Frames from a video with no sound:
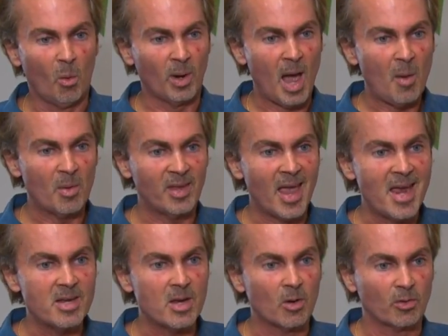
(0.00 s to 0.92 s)
When I was
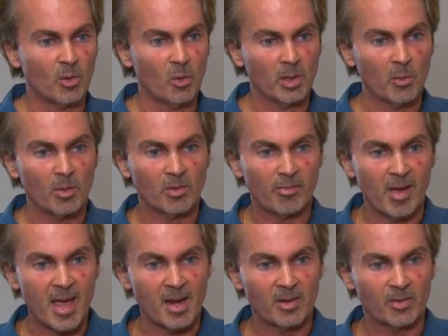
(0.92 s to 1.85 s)
eight years old, it was a
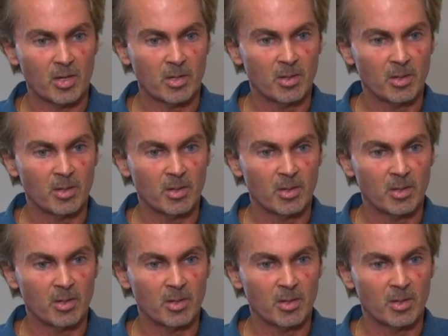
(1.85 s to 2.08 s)
fantasy.